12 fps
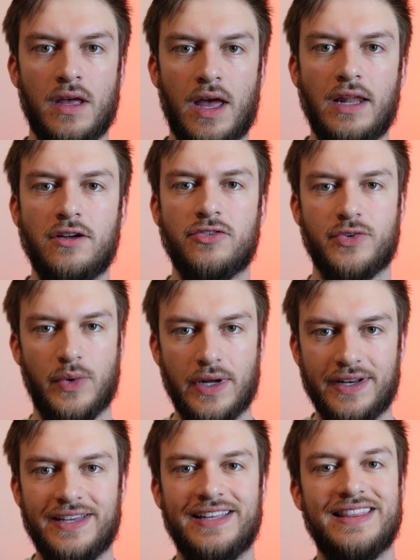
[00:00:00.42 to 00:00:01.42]
Hello
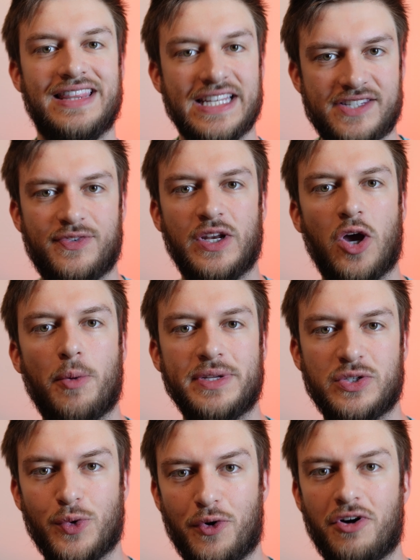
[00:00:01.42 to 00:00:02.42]
everyone, in this video I'll be
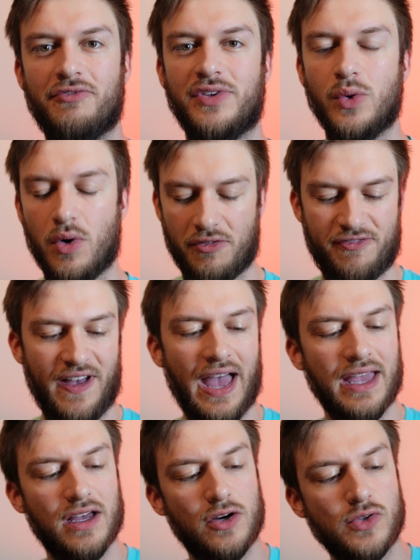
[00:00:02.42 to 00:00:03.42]
doing a review of
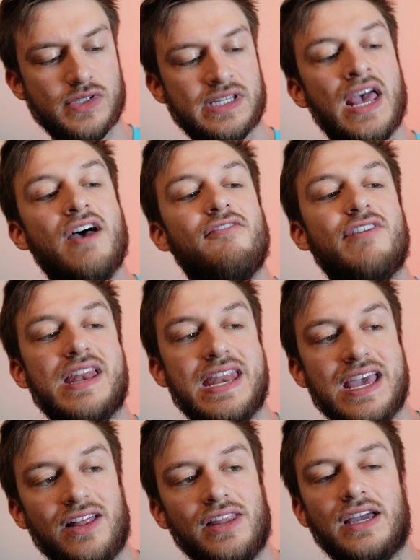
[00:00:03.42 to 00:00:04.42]
Faygo's
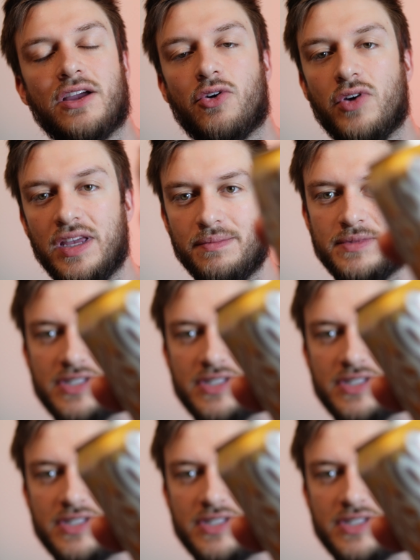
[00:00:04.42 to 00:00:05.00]
Vanilla Cream